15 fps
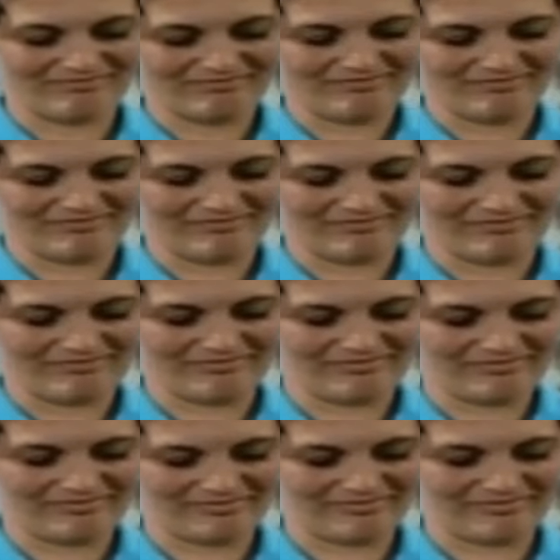
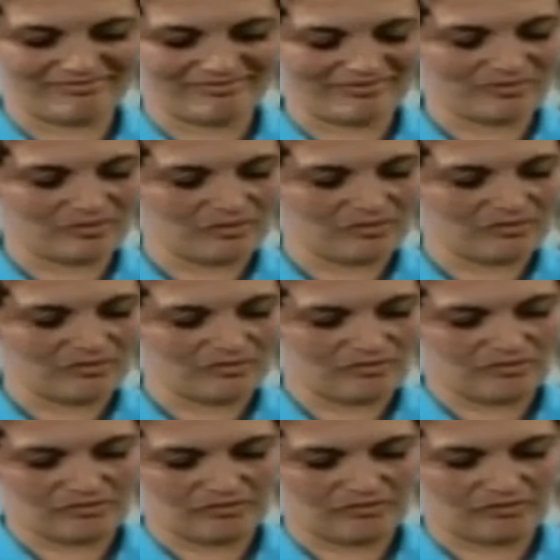
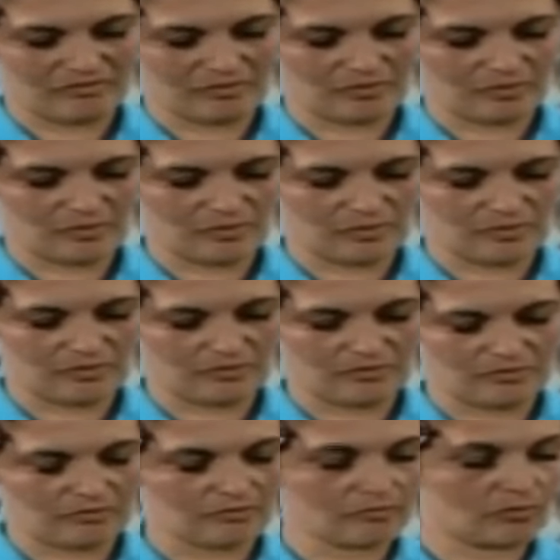
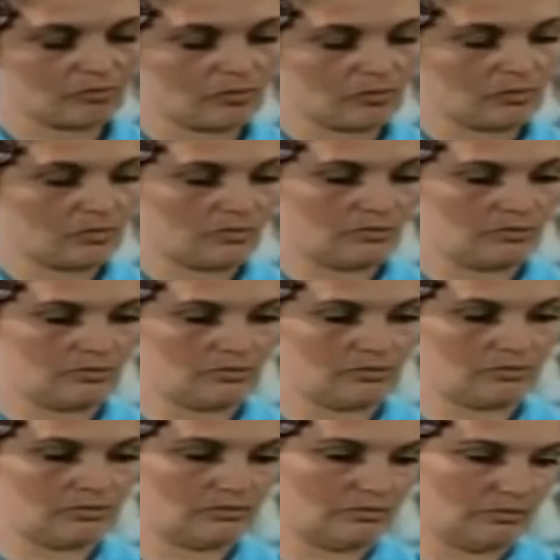
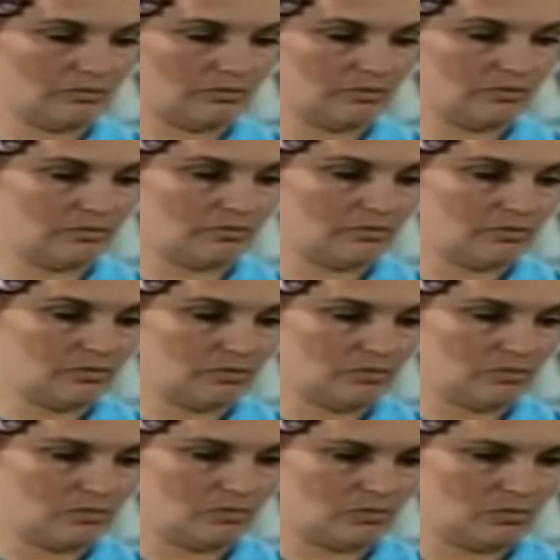
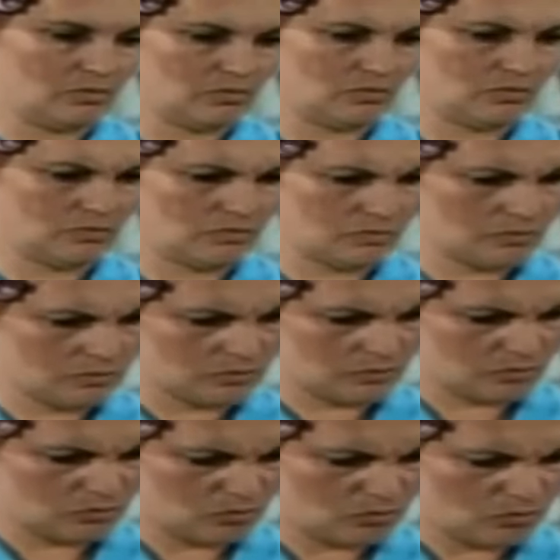
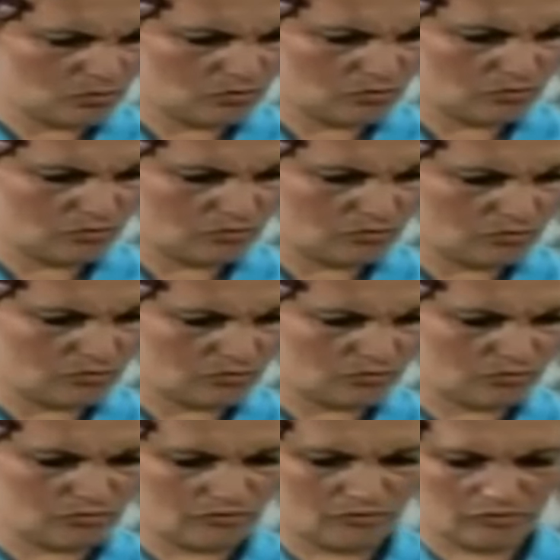
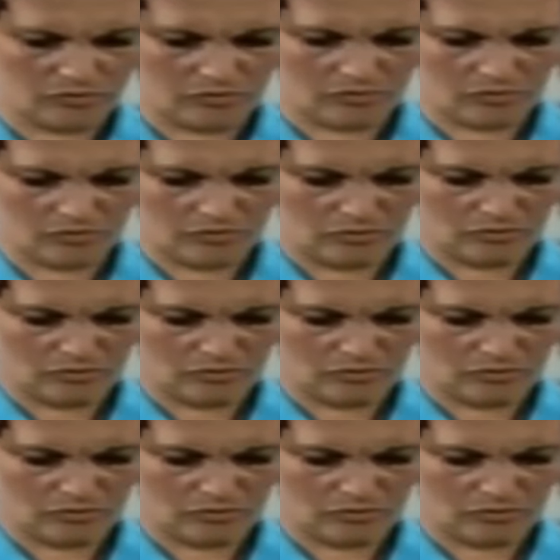No words are spoken by the person on screen.